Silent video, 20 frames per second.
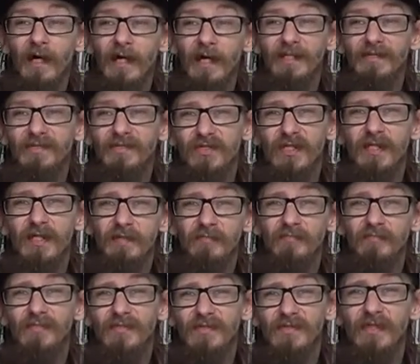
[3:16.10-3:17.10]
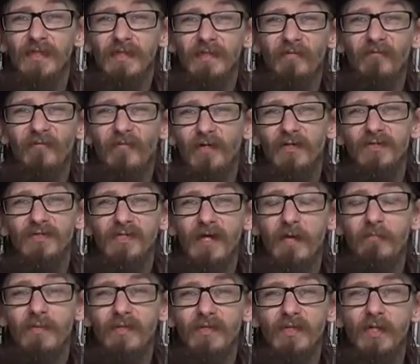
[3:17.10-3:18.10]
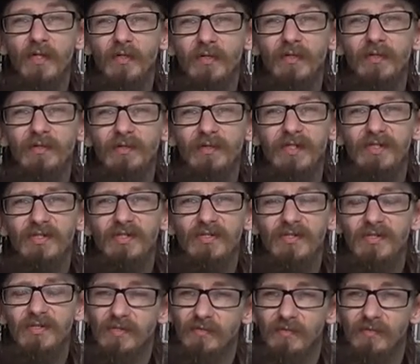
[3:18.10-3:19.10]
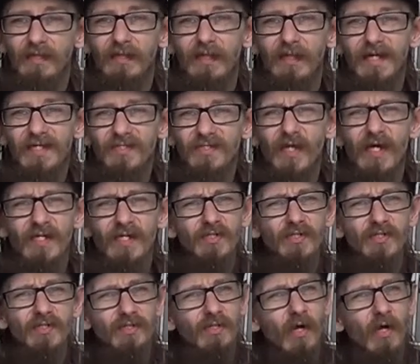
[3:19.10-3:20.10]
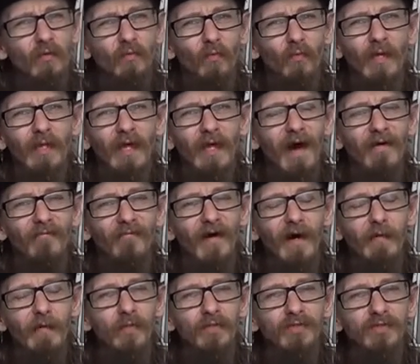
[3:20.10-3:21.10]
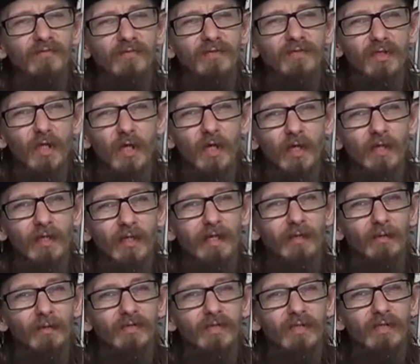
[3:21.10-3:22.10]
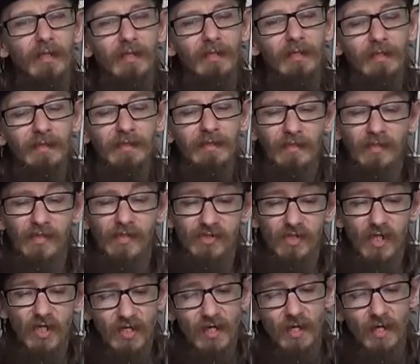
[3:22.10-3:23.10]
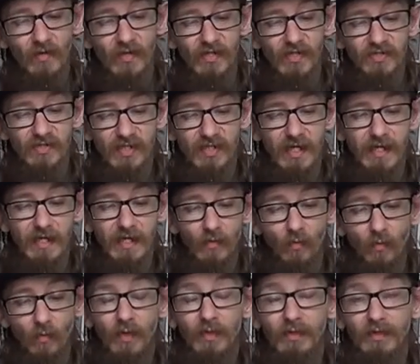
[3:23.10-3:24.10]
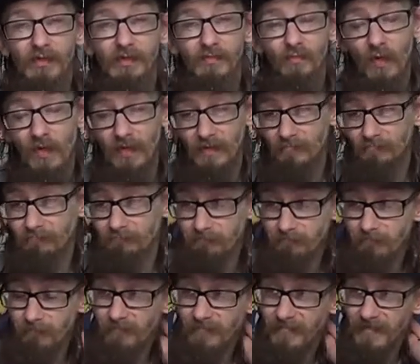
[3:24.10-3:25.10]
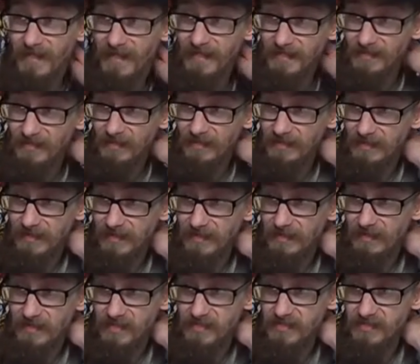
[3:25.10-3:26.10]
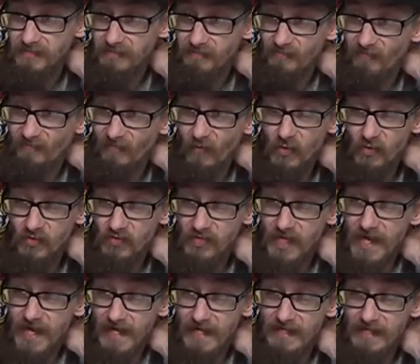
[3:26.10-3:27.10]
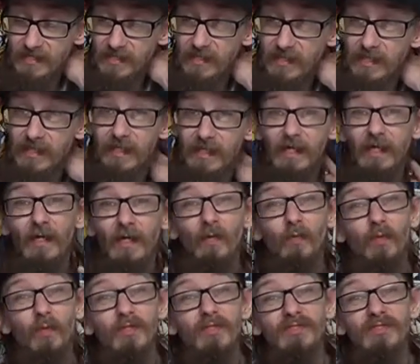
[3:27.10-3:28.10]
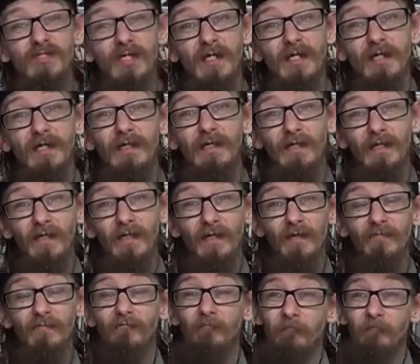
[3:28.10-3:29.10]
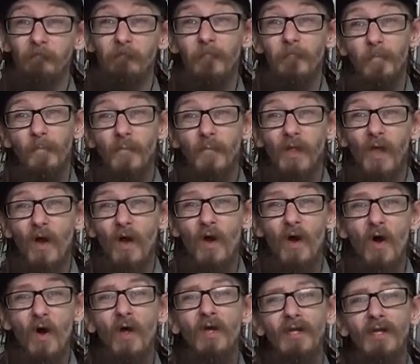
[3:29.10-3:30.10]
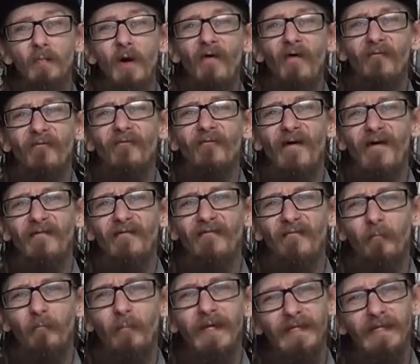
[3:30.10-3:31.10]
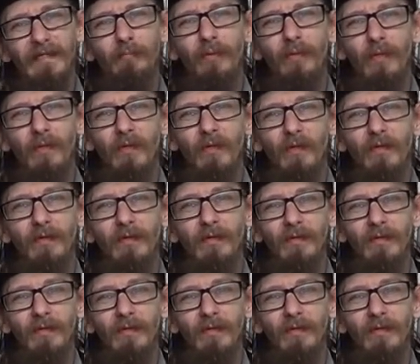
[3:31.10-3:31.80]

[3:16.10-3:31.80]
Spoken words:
It seems in the first episode that his lessons don't really have that much of a turnout. The turnout this year was, well, in the year this first aired, was only about 5 people.